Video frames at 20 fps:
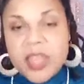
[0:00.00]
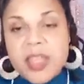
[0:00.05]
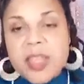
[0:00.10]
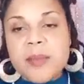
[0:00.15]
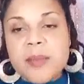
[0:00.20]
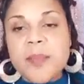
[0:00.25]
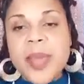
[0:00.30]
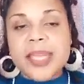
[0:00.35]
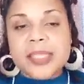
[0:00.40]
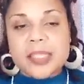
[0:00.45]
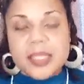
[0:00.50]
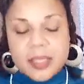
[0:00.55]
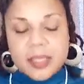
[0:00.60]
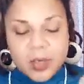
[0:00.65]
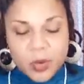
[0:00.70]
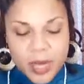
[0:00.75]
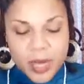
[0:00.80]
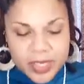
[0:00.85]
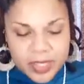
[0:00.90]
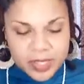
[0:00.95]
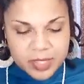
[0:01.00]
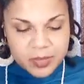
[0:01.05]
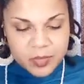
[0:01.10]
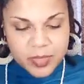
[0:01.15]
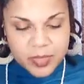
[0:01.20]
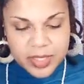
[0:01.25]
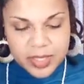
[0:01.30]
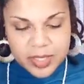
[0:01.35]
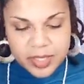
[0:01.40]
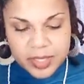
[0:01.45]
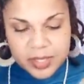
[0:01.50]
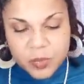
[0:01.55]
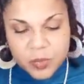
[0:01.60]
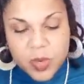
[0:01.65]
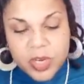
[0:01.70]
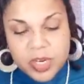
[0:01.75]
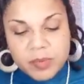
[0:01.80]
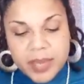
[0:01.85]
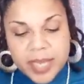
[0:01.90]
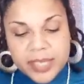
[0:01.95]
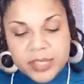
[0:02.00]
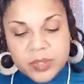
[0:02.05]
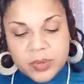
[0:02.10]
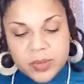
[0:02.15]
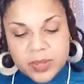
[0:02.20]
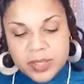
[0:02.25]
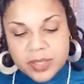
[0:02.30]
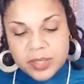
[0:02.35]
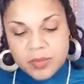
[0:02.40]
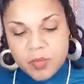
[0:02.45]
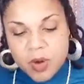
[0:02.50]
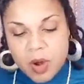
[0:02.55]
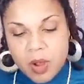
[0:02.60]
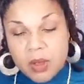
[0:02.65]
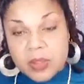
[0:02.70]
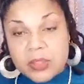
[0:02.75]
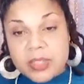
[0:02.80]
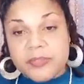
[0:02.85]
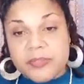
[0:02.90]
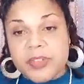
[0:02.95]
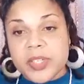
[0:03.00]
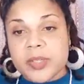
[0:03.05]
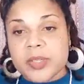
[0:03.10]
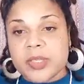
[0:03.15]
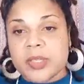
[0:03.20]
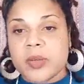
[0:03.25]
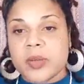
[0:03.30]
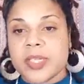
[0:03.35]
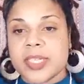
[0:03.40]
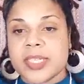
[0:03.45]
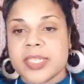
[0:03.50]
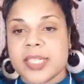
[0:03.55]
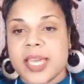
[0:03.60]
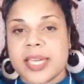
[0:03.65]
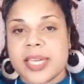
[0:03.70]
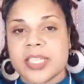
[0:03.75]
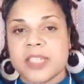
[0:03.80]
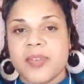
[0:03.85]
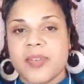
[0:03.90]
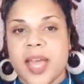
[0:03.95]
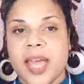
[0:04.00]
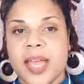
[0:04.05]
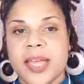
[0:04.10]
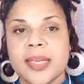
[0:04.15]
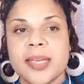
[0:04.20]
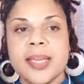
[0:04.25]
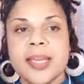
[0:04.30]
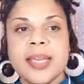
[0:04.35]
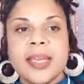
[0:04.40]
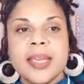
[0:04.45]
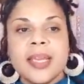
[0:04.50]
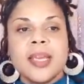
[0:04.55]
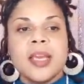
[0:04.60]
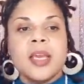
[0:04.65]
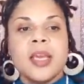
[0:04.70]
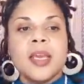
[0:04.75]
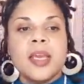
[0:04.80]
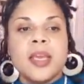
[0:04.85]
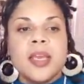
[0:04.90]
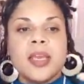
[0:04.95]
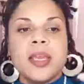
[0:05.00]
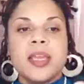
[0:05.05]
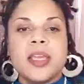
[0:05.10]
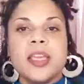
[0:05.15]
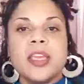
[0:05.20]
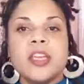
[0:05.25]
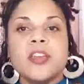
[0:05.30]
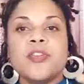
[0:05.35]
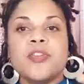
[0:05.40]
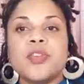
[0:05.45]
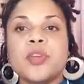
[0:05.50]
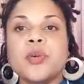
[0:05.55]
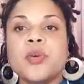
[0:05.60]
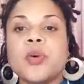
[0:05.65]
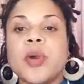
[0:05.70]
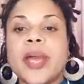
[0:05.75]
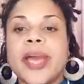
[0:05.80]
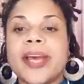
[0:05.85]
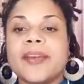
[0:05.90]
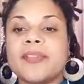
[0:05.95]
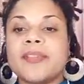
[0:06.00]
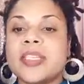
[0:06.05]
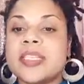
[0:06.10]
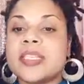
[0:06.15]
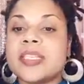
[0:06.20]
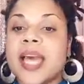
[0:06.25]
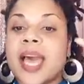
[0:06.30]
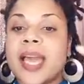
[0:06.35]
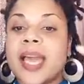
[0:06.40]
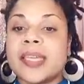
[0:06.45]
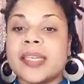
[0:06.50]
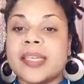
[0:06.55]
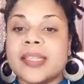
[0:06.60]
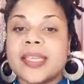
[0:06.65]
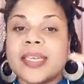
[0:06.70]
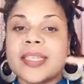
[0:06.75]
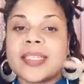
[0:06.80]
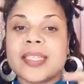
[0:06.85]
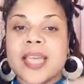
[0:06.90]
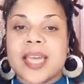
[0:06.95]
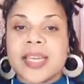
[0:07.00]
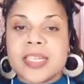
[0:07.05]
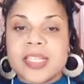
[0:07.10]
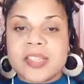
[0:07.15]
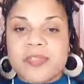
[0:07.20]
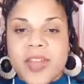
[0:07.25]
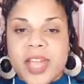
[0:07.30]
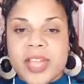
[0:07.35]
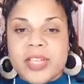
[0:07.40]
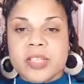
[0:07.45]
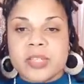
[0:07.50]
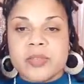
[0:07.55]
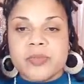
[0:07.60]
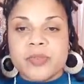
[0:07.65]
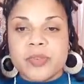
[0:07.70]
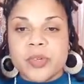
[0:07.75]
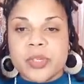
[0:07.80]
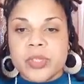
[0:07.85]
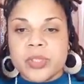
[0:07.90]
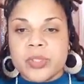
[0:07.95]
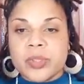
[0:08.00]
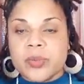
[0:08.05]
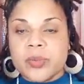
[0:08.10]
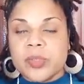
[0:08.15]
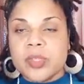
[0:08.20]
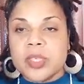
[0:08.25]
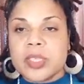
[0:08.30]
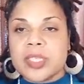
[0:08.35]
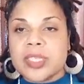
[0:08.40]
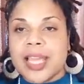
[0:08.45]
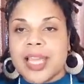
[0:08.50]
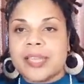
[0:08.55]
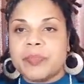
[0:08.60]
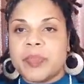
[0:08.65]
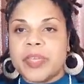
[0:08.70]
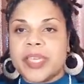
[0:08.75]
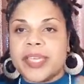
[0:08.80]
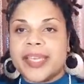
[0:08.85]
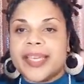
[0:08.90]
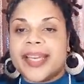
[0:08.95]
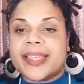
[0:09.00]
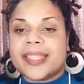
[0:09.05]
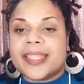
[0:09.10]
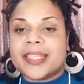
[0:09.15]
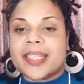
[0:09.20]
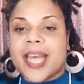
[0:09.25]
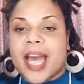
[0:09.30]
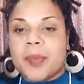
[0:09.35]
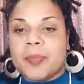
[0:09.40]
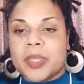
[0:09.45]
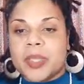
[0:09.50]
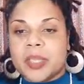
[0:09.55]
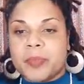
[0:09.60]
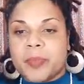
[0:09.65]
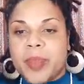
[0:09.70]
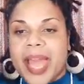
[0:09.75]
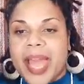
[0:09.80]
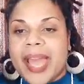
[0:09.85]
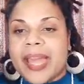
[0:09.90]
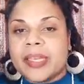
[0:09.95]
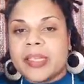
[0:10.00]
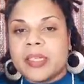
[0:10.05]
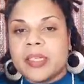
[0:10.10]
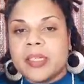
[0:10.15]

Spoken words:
back to the question, which is, what am I doing wrong to feel so dissatisfied? If you have decided that satisfaction for you looks like being at the top of the pack,